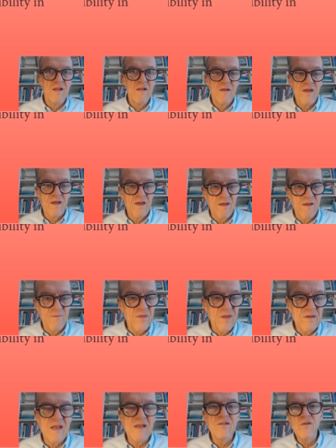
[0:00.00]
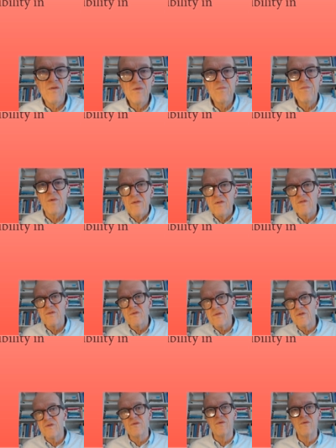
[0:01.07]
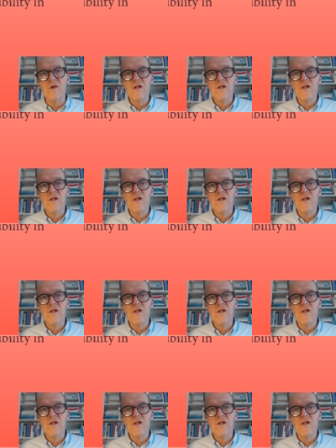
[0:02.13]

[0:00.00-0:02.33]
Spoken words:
then you